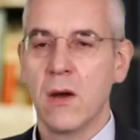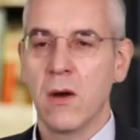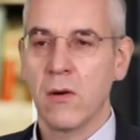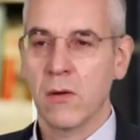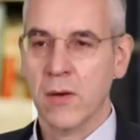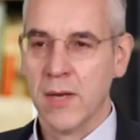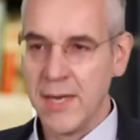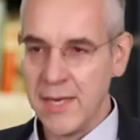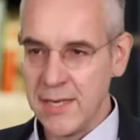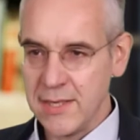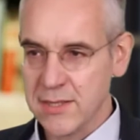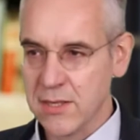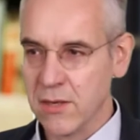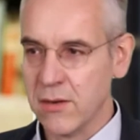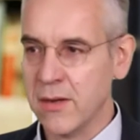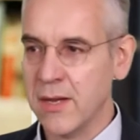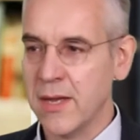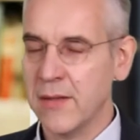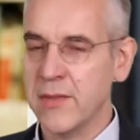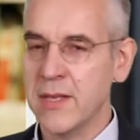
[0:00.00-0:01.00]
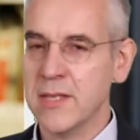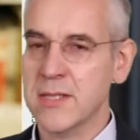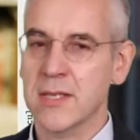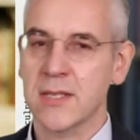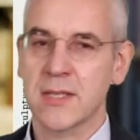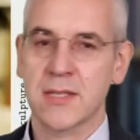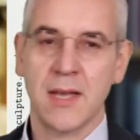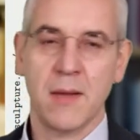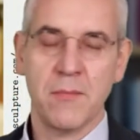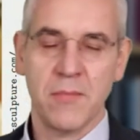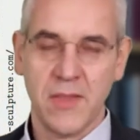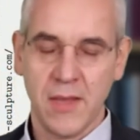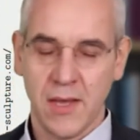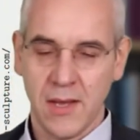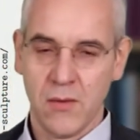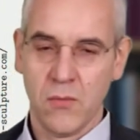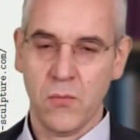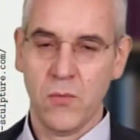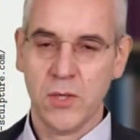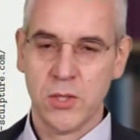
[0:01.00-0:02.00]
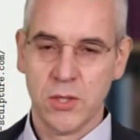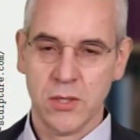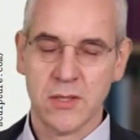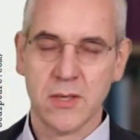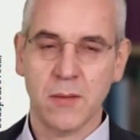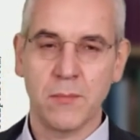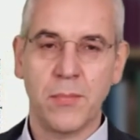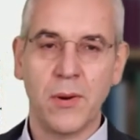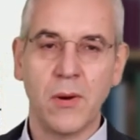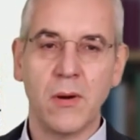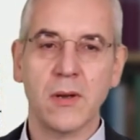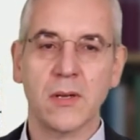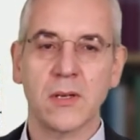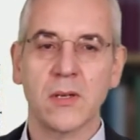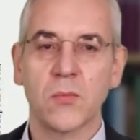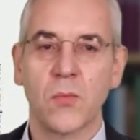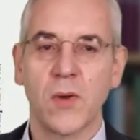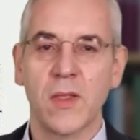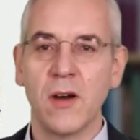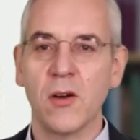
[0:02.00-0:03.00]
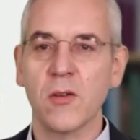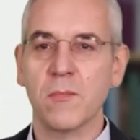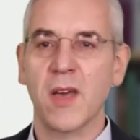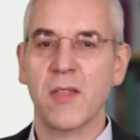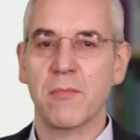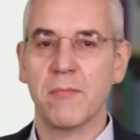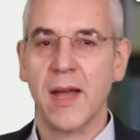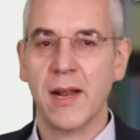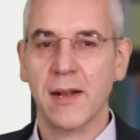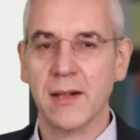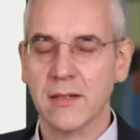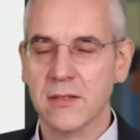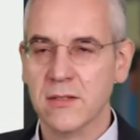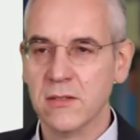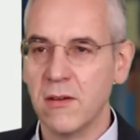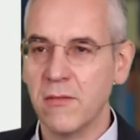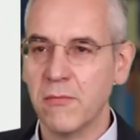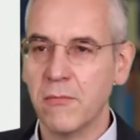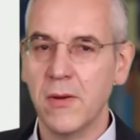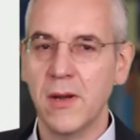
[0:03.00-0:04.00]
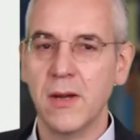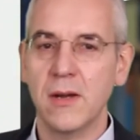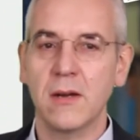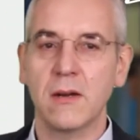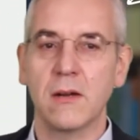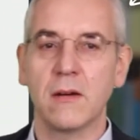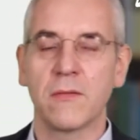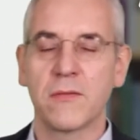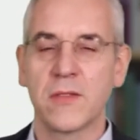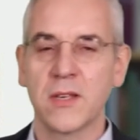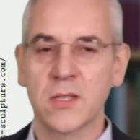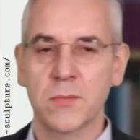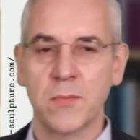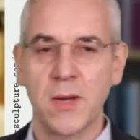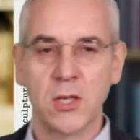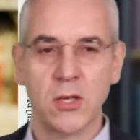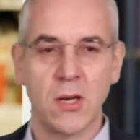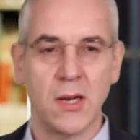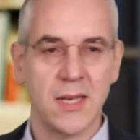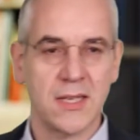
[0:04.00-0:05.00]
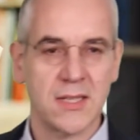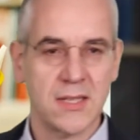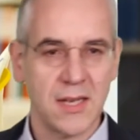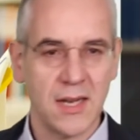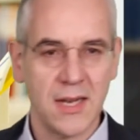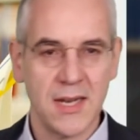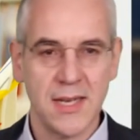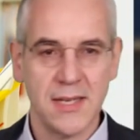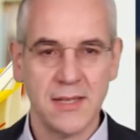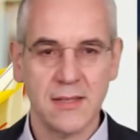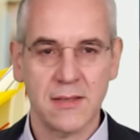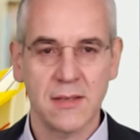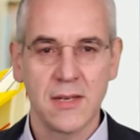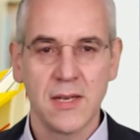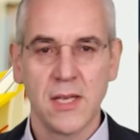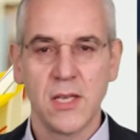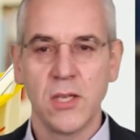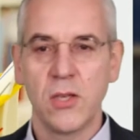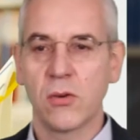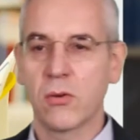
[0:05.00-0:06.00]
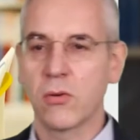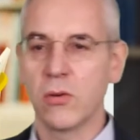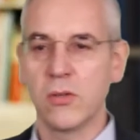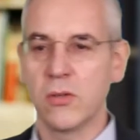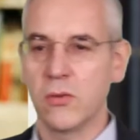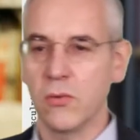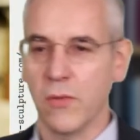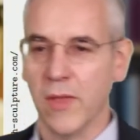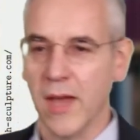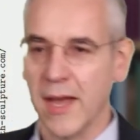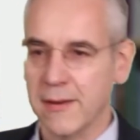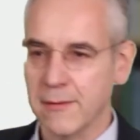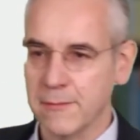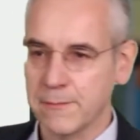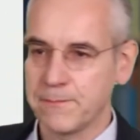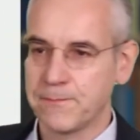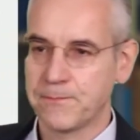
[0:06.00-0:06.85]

Okay, so and this is something which is important. Without mathematical software of this specialized kind, you couldn't do that.